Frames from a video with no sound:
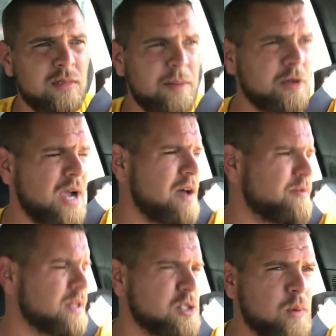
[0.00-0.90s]

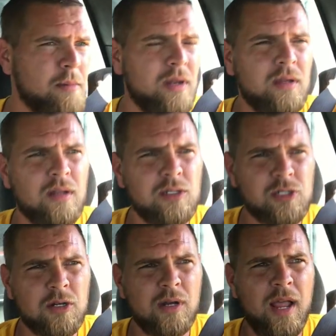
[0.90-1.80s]
demographic is women at a
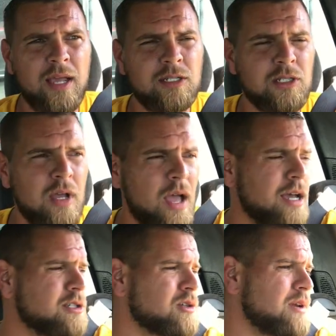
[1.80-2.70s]
certain age.
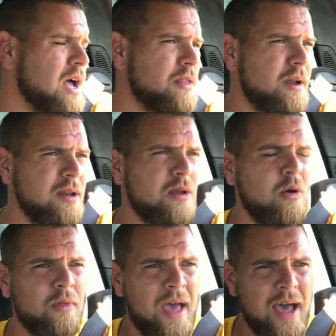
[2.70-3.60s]
And so now that I
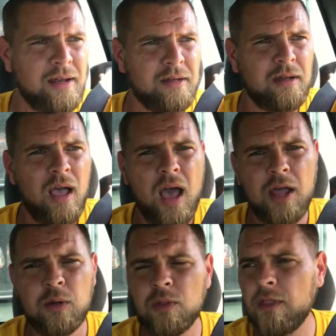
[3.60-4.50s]
know
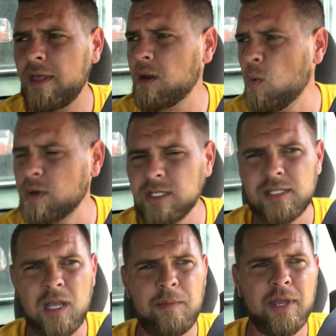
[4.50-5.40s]
that they don't want to
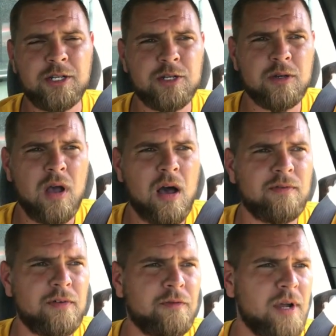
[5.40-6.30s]
see a picture
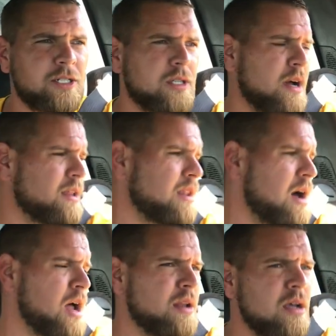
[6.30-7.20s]
of a fresh cut
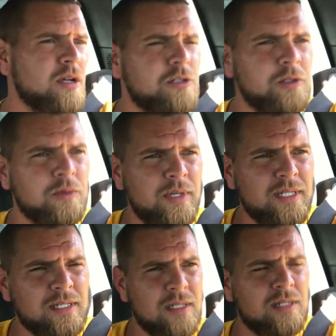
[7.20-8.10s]
lawn. 2
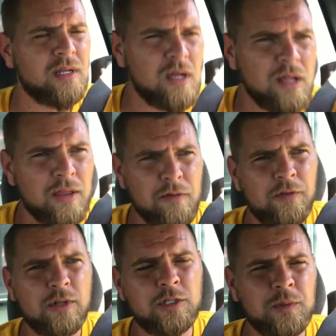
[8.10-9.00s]
reasons. The
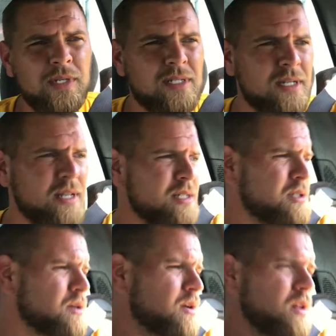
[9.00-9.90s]
first reason
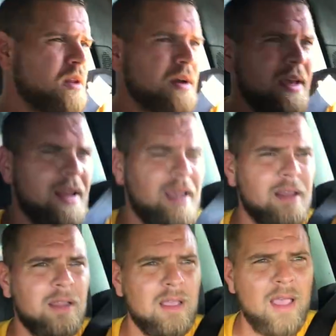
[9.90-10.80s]
is they're going to look at it,
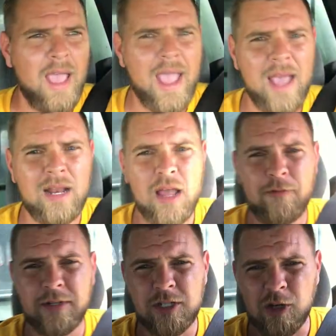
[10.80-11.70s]
and
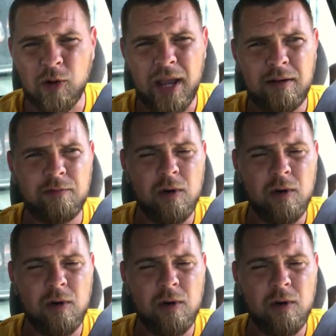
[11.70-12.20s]
if it's a great